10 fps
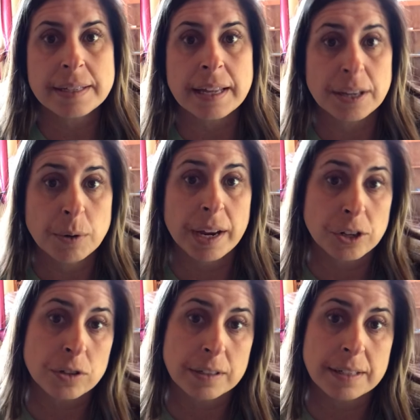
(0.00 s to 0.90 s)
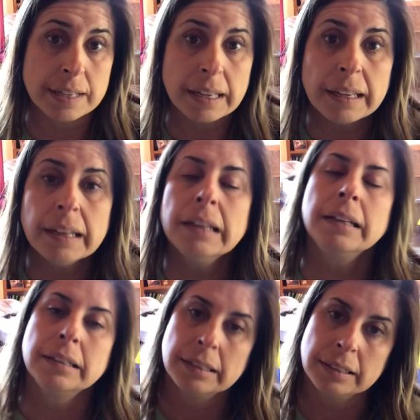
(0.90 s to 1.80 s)
that you actually did,
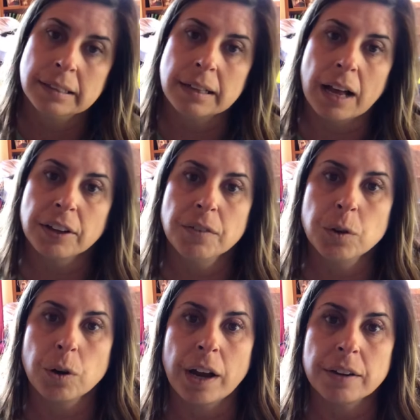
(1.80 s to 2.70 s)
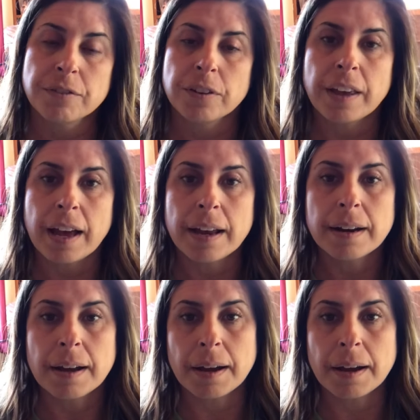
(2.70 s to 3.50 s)
I'll give you credit for that.